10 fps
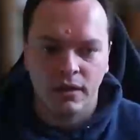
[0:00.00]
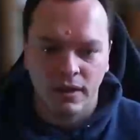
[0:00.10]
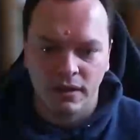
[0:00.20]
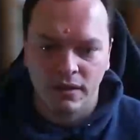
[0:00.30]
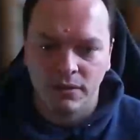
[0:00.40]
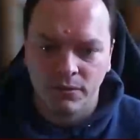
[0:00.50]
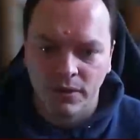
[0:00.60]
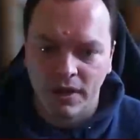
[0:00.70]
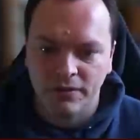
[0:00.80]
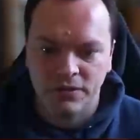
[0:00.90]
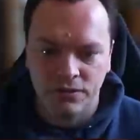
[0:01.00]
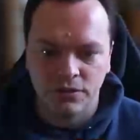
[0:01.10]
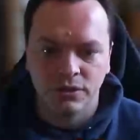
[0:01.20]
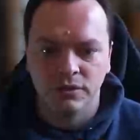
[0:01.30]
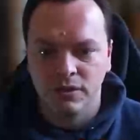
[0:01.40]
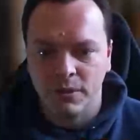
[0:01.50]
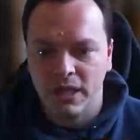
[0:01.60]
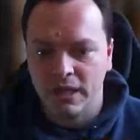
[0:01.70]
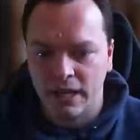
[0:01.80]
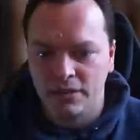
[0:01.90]
Here we have stored the
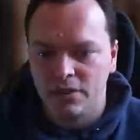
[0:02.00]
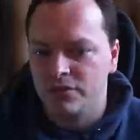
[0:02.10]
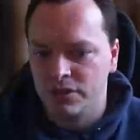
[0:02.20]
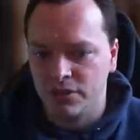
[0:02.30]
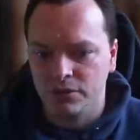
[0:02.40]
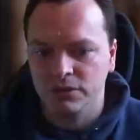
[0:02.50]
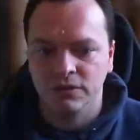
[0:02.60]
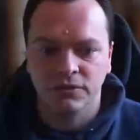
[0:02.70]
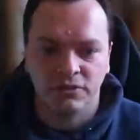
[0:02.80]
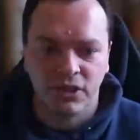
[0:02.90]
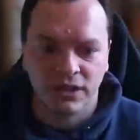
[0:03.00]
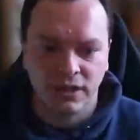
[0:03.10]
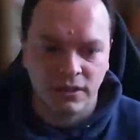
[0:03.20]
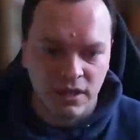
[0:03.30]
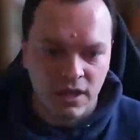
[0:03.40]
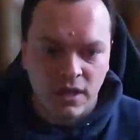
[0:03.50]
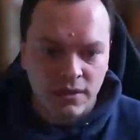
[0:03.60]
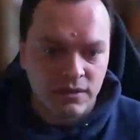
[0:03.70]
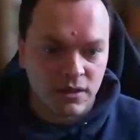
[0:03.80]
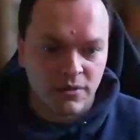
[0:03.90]
mean age as a result of dividing
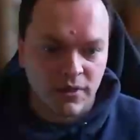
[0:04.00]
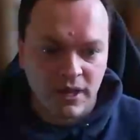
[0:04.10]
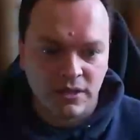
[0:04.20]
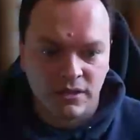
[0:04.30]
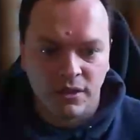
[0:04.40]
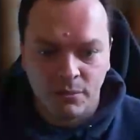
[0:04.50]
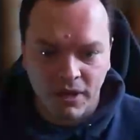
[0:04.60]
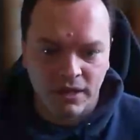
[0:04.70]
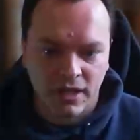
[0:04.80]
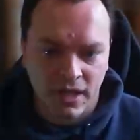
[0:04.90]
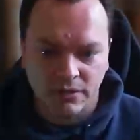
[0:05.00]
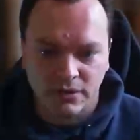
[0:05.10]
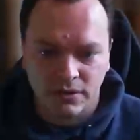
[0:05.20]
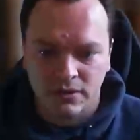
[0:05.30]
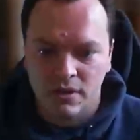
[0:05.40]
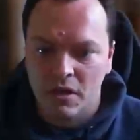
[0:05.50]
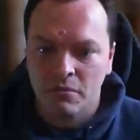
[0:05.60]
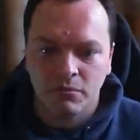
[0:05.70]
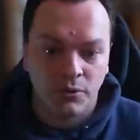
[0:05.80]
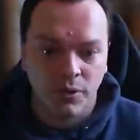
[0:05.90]
the sum of ages by the count.
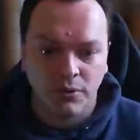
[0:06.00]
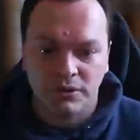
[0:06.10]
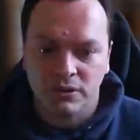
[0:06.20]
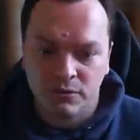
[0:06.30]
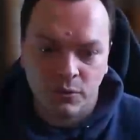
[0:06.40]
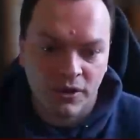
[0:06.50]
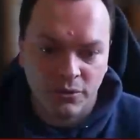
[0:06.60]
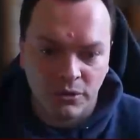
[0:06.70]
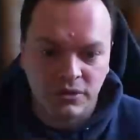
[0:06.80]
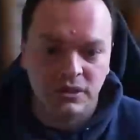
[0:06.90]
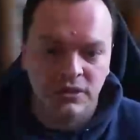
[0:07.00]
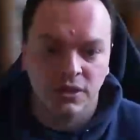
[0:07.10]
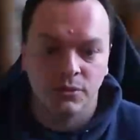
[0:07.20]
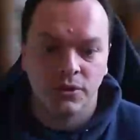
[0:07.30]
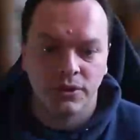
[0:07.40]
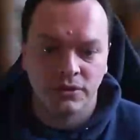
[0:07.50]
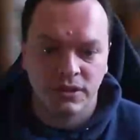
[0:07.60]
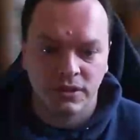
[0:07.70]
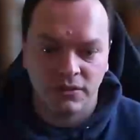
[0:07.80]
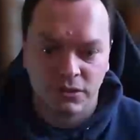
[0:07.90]
But what if we wanted to know what those
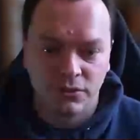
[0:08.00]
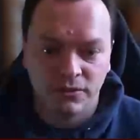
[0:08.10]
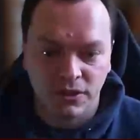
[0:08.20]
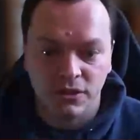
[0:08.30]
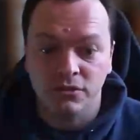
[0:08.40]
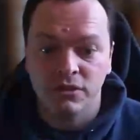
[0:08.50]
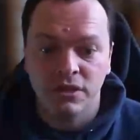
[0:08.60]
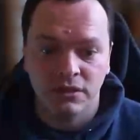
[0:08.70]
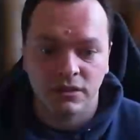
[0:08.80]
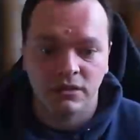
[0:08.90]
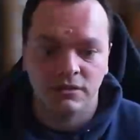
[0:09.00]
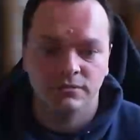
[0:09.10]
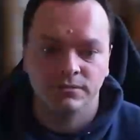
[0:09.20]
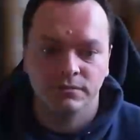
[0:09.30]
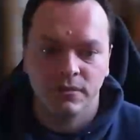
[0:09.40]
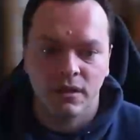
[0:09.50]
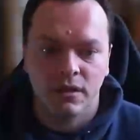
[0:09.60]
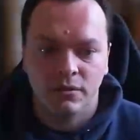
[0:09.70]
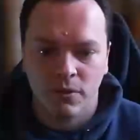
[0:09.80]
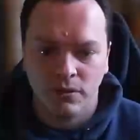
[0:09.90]
individual functions returned?
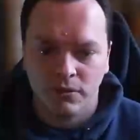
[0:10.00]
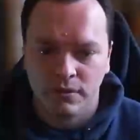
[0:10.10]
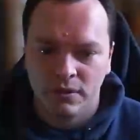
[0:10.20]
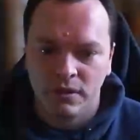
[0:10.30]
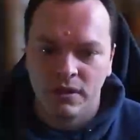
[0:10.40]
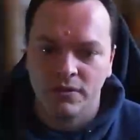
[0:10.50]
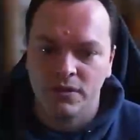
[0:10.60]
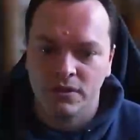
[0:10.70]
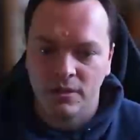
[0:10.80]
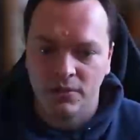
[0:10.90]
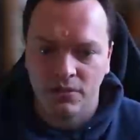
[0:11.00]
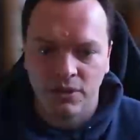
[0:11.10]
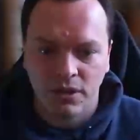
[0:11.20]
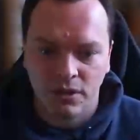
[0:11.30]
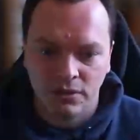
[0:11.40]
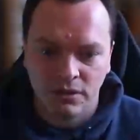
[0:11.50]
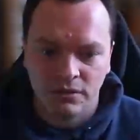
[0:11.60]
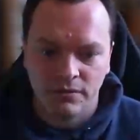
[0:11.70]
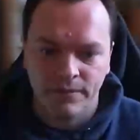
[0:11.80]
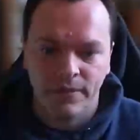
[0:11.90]
Well, if you step through the code,
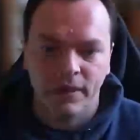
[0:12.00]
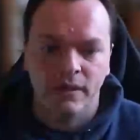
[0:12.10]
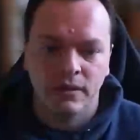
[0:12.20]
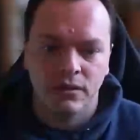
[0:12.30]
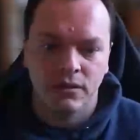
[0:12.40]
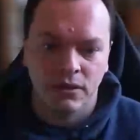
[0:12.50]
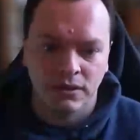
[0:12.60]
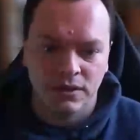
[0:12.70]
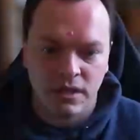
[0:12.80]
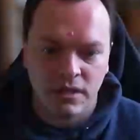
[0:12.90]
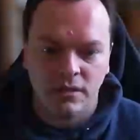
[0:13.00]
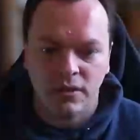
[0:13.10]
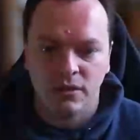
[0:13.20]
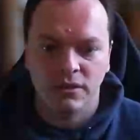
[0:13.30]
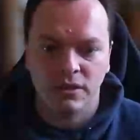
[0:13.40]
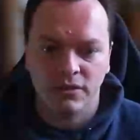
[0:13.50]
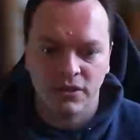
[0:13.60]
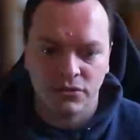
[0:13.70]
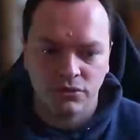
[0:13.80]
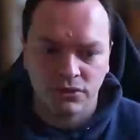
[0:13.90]
you can see those
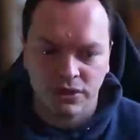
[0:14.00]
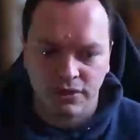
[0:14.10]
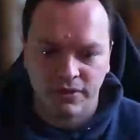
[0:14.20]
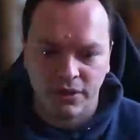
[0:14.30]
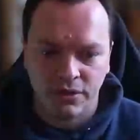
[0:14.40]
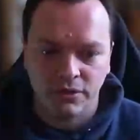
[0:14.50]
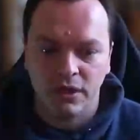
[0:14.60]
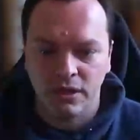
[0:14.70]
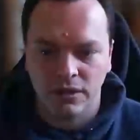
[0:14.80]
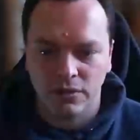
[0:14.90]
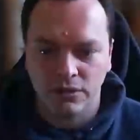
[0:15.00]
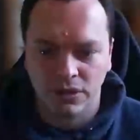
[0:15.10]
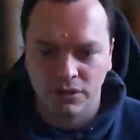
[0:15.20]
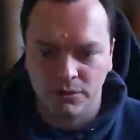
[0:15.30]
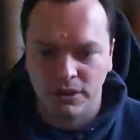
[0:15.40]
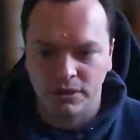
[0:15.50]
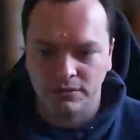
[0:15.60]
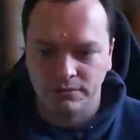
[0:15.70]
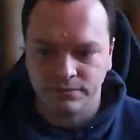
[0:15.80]
individual return values in the autos window.